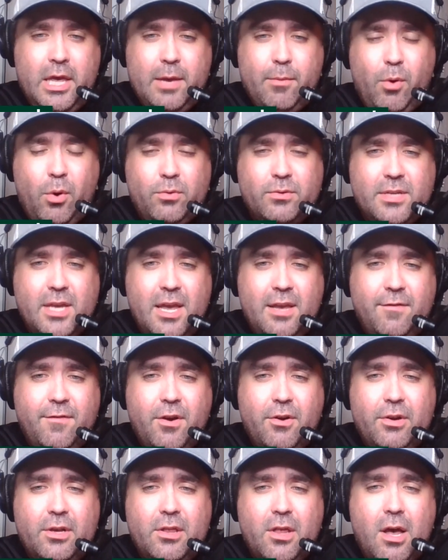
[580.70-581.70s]
It won't take
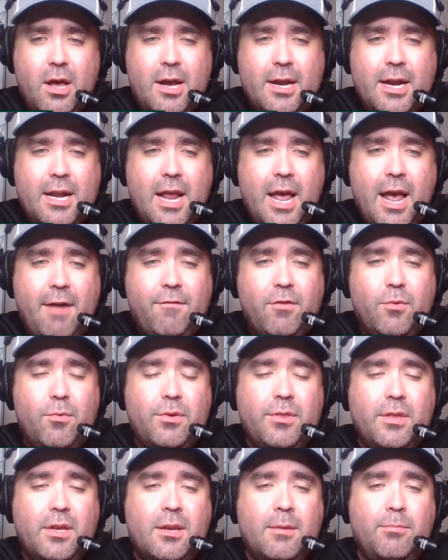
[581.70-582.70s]
very long, and
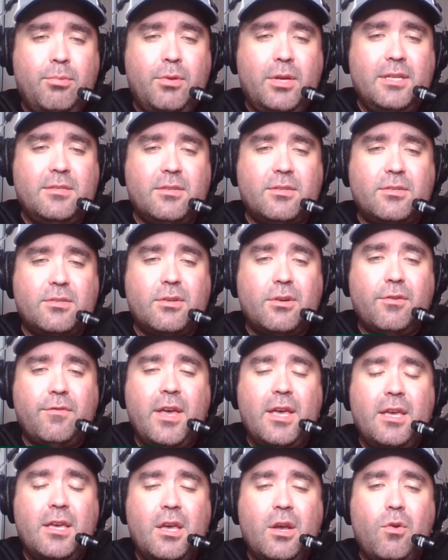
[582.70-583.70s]
everyone that completes a
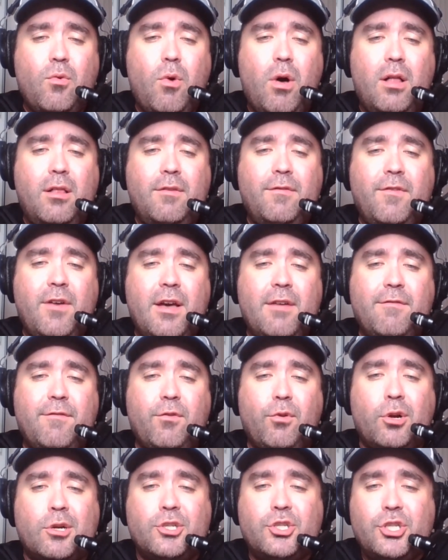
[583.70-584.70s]
survey can qualify
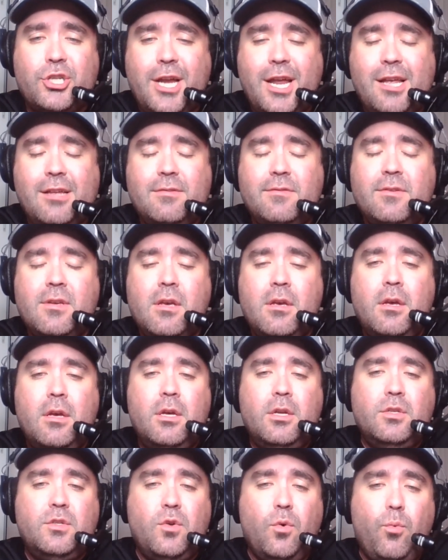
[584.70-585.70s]
for a chance
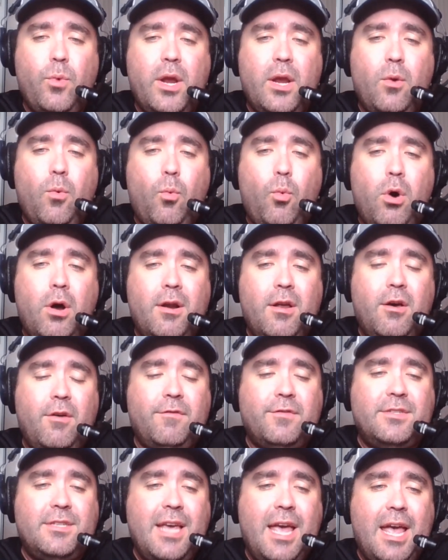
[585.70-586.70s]
to win one
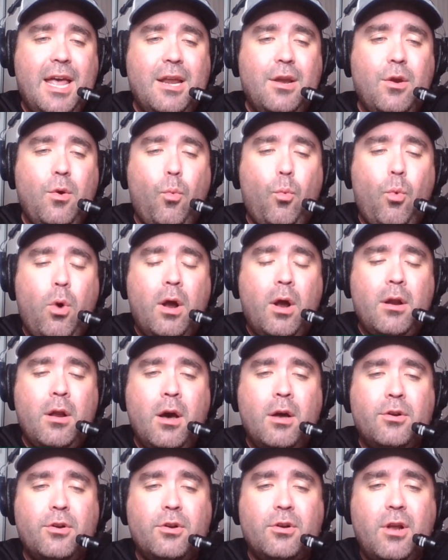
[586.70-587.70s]
of ten one
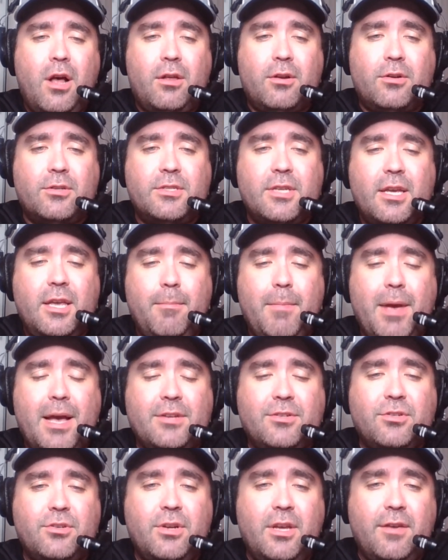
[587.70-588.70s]
hundred dollar
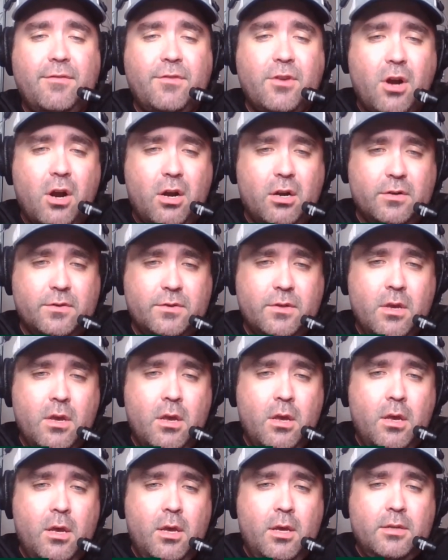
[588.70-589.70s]
Ticketmaster gift cards.
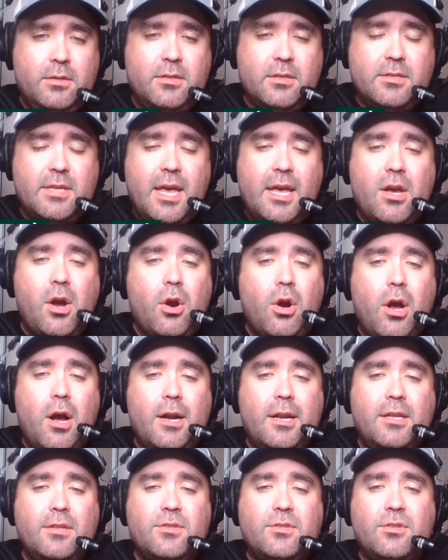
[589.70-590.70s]
To take our
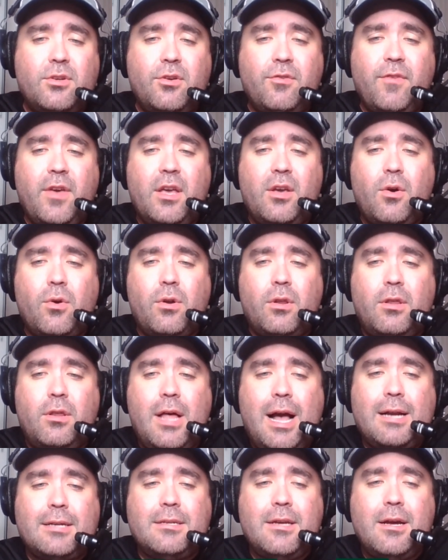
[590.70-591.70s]
audience survey, go to
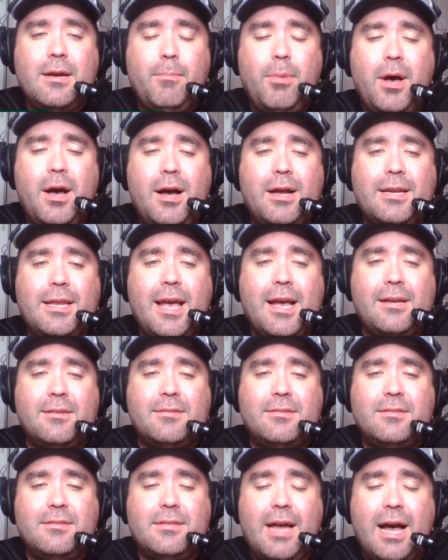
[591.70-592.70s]

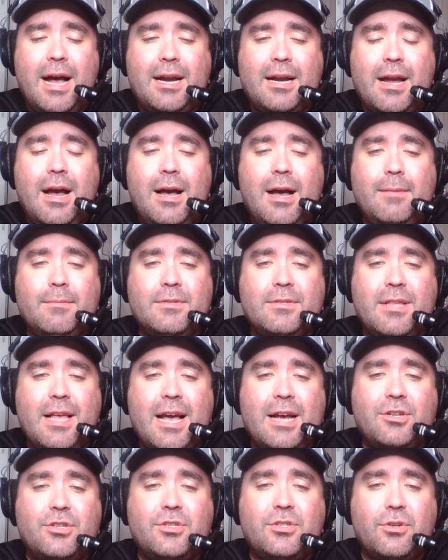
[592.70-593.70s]
LockedOnPodcasts.com
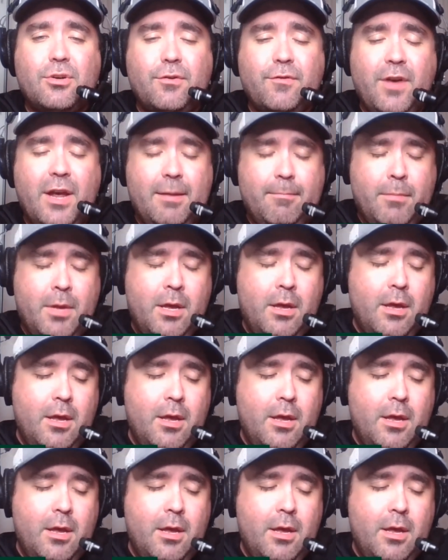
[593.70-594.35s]
slash survey.